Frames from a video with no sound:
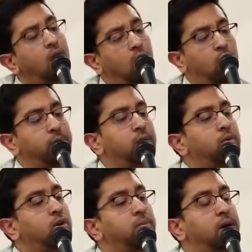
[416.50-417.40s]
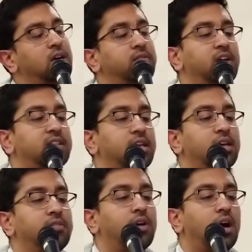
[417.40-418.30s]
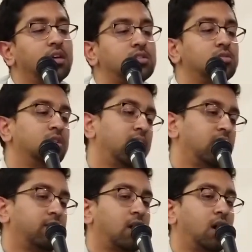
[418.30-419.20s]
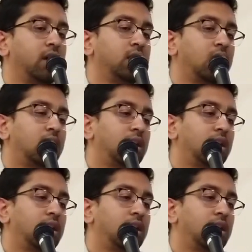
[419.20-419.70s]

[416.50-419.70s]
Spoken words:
Om Namo Bhagavate Vasudevaya.